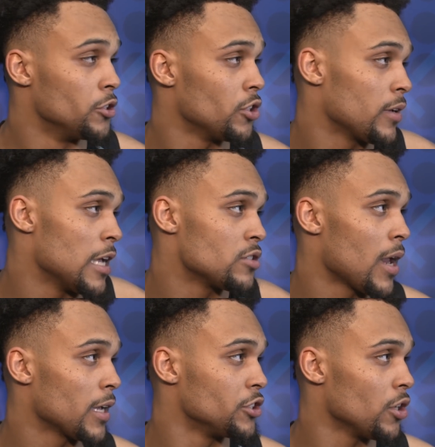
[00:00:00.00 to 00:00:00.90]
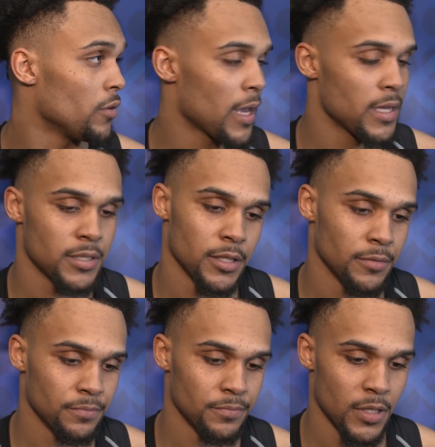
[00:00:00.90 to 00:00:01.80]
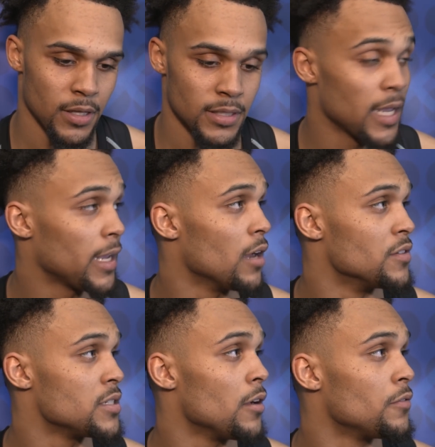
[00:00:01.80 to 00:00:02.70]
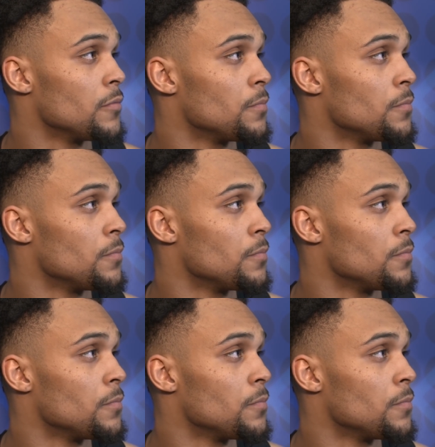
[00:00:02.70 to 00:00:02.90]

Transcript: showcase what I can showcase, and it'll take care of itself.